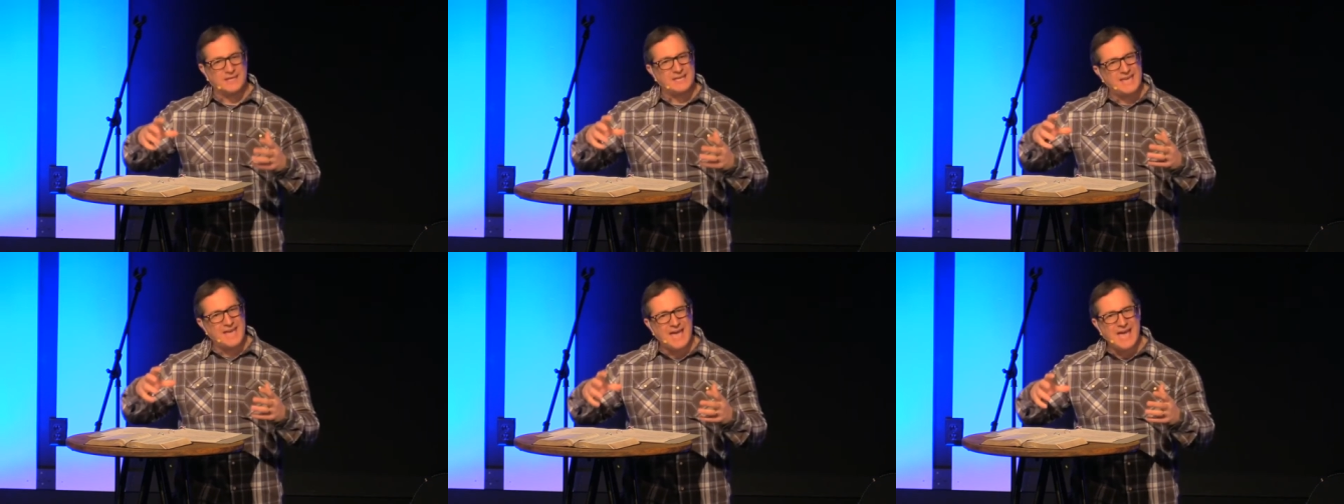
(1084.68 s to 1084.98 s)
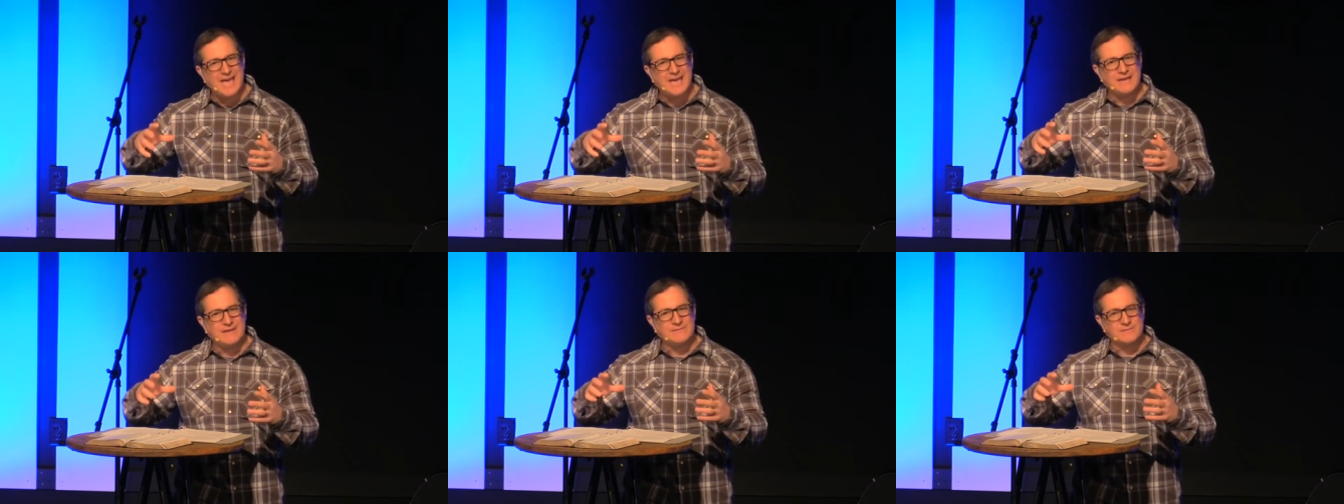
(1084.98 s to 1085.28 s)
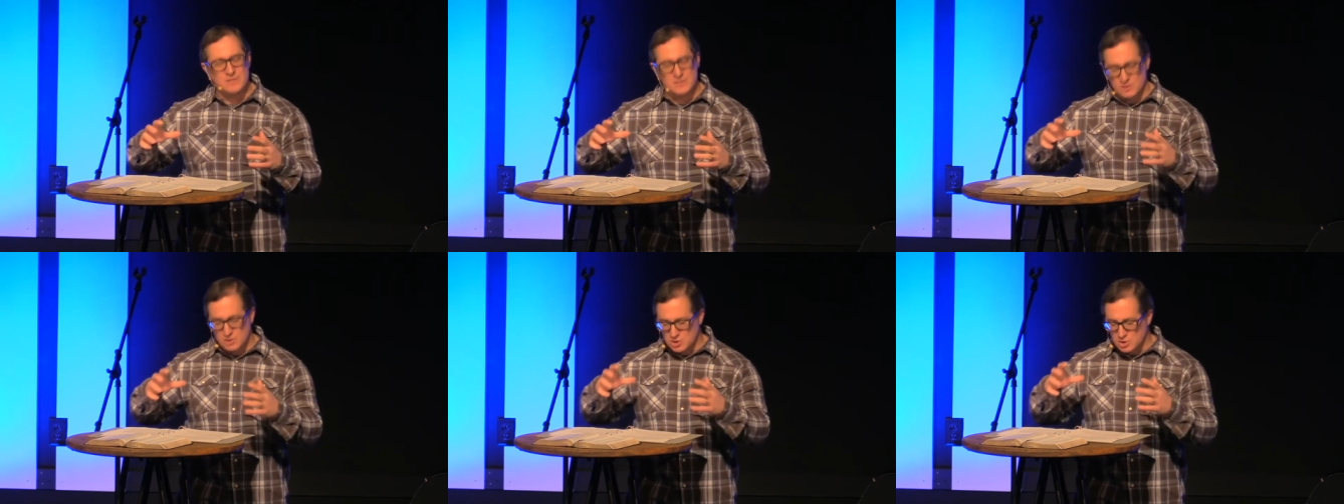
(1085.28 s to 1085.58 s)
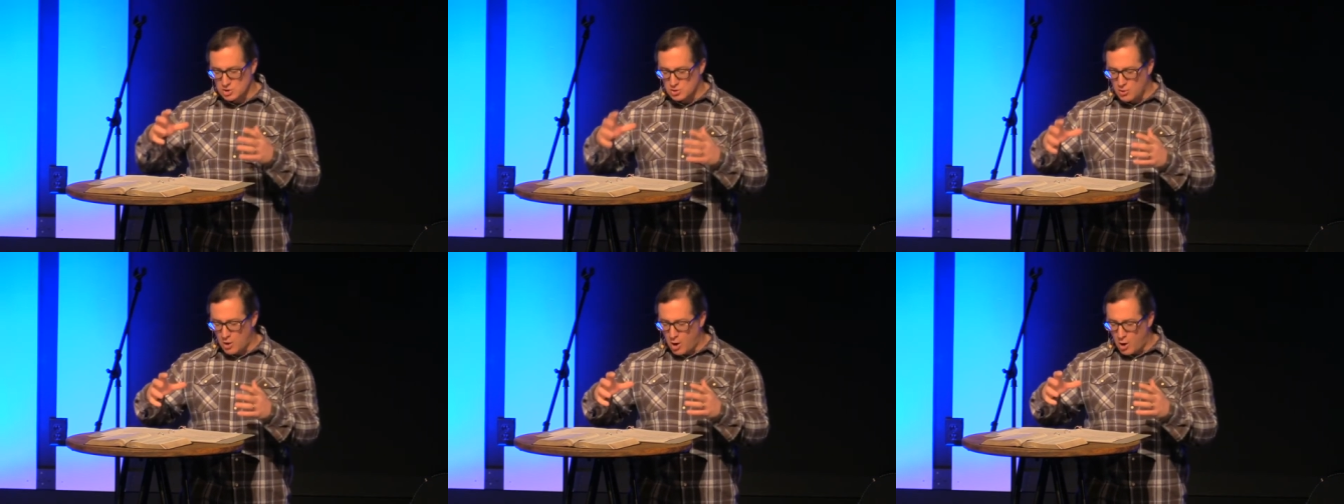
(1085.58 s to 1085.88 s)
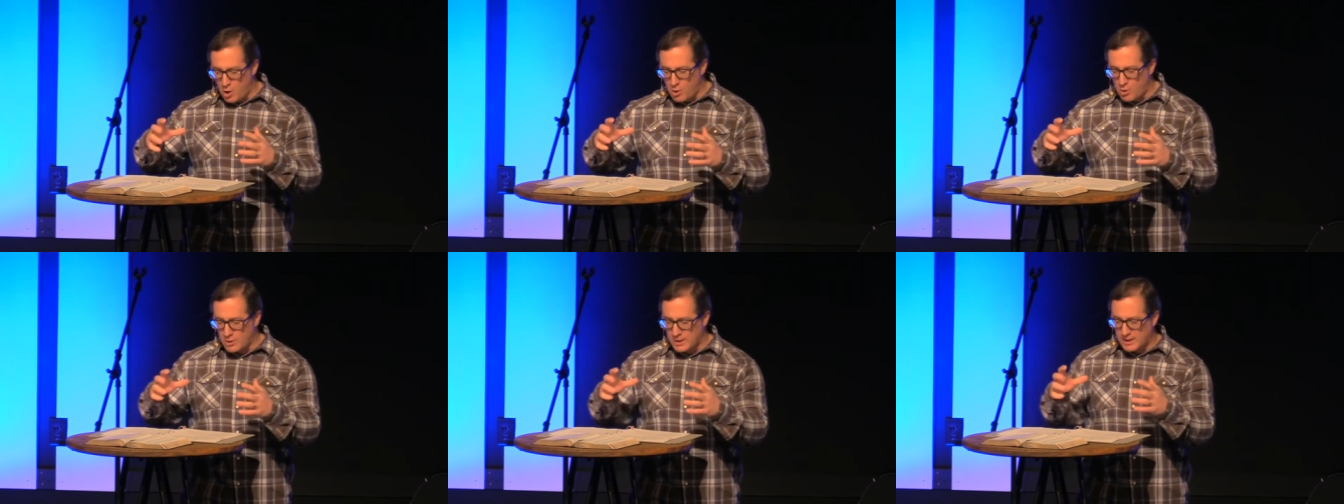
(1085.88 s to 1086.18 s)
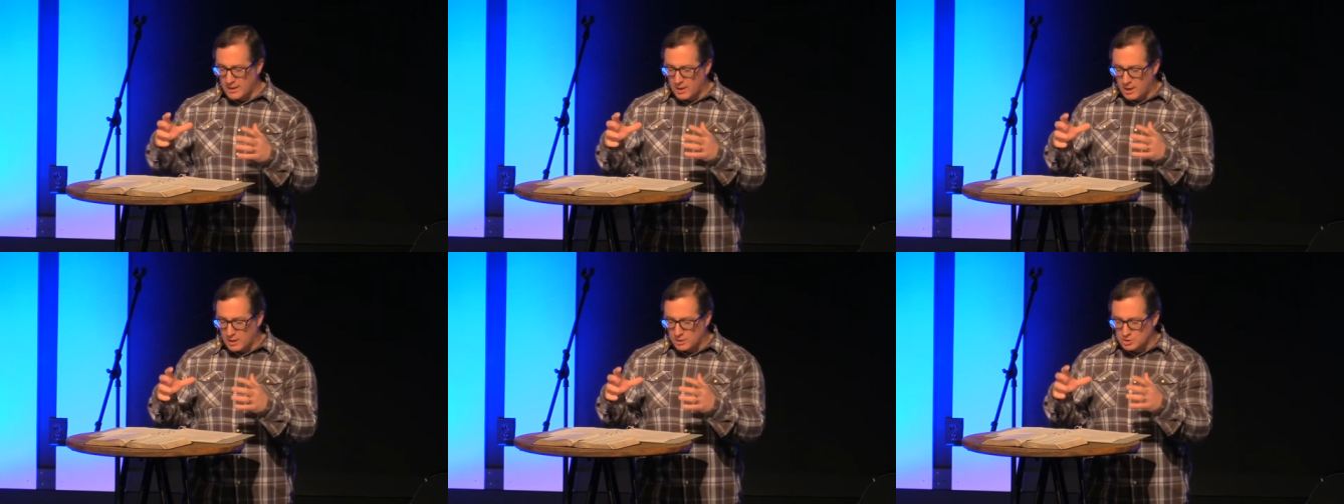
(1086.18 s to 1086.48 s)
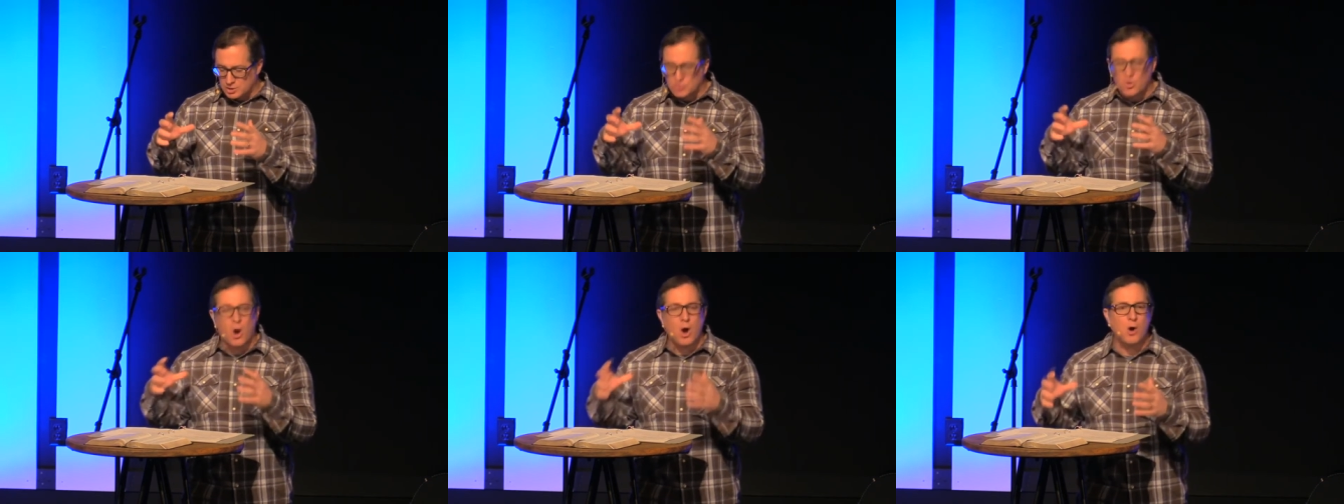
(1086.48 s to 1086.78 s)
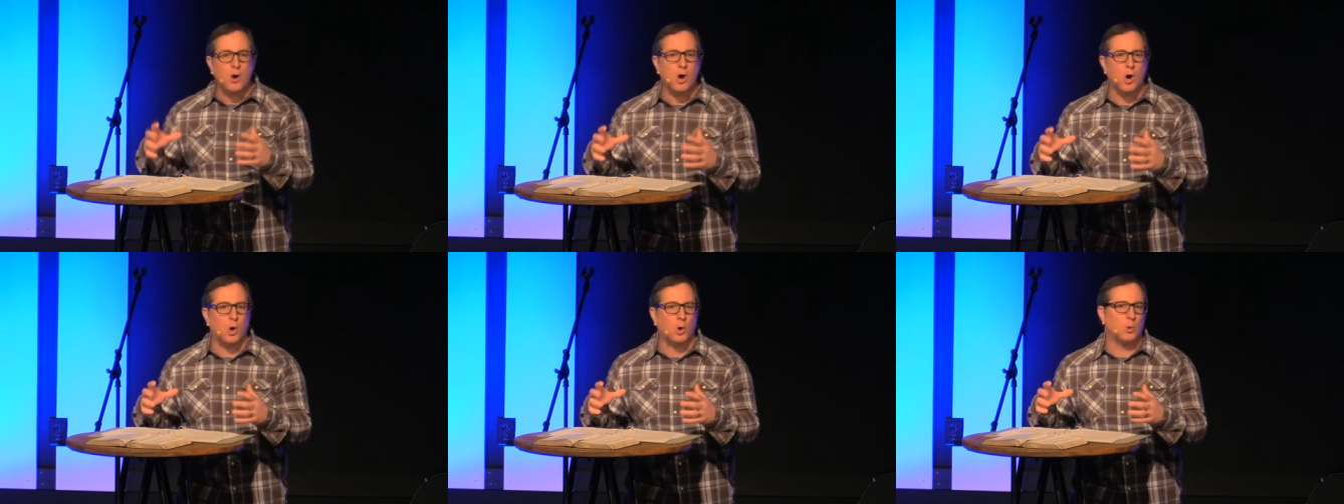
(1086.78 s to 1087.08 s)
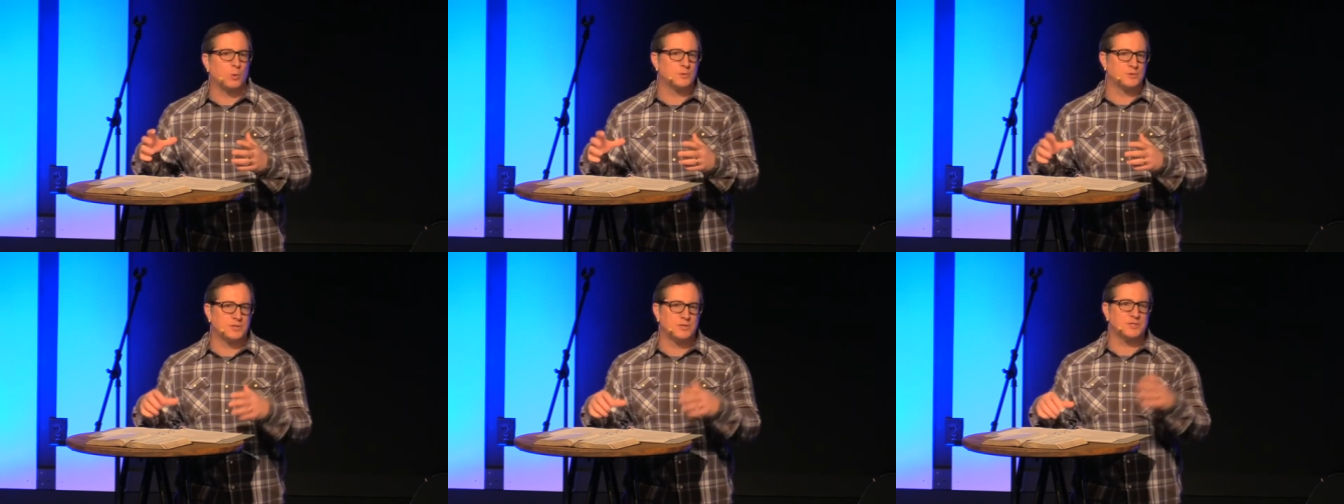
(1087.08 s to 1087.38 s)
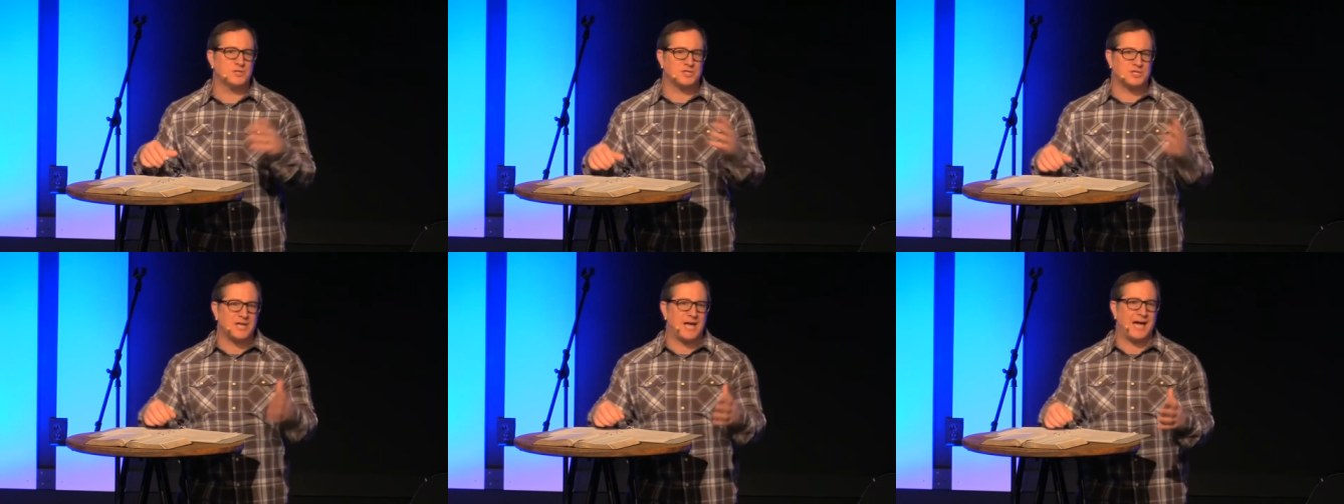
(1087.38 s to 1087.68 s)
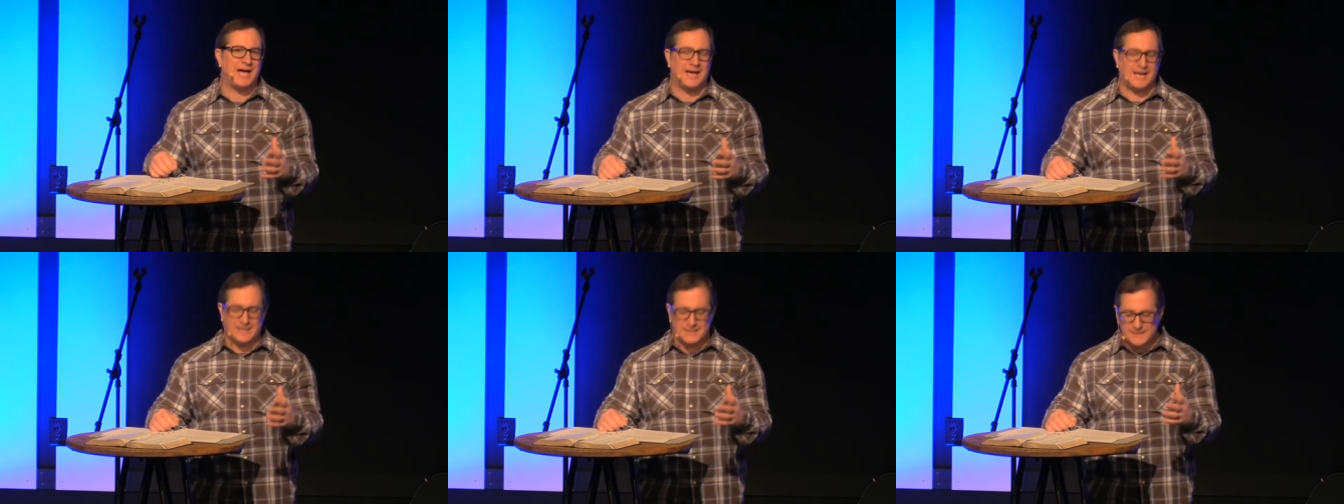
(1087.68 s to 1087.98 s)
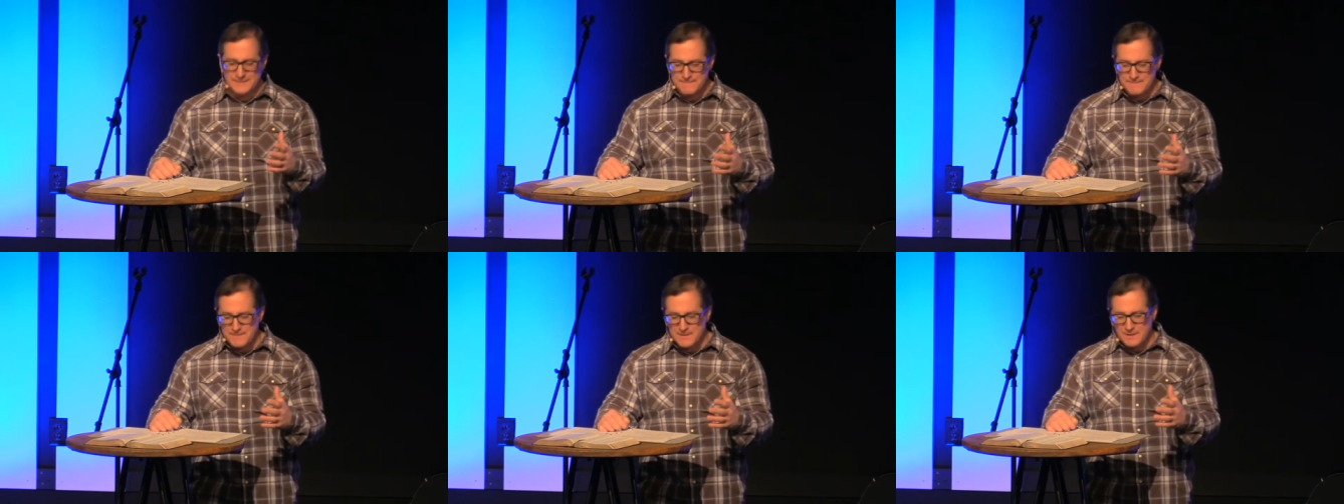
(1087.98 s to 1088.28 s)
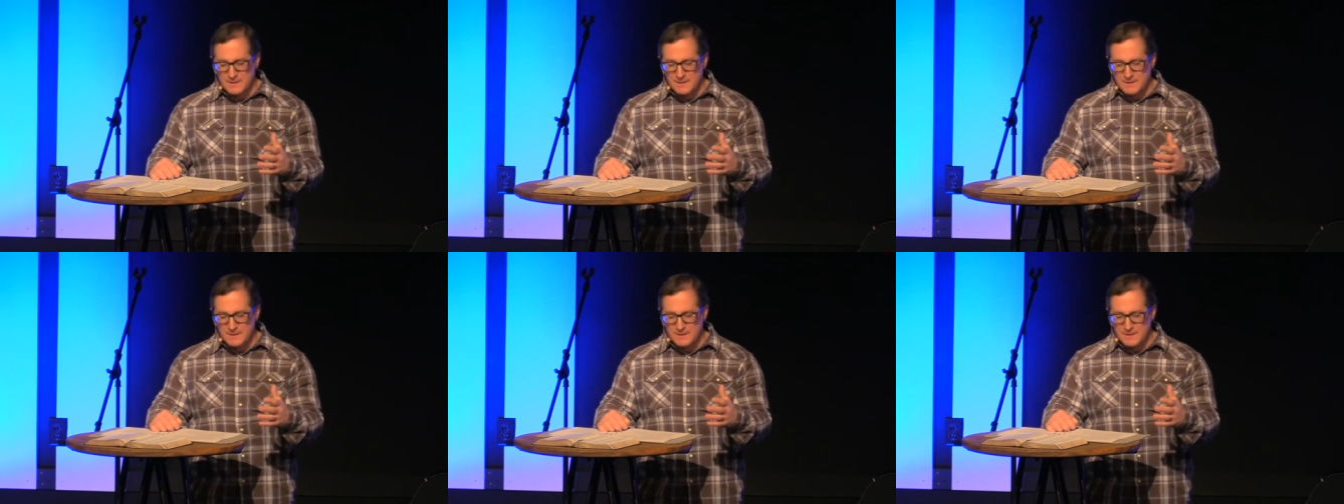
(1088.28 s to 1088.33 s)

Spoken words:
in the caves, in the strongholds in the side